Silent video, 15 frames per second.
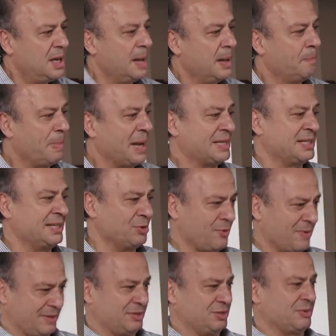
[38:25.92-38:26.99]
I'm passing
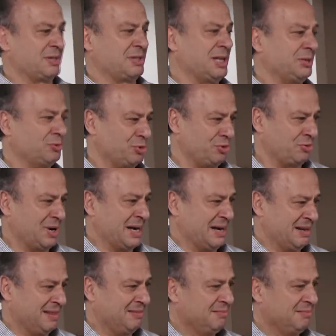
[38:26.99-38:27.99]
over to you something you want.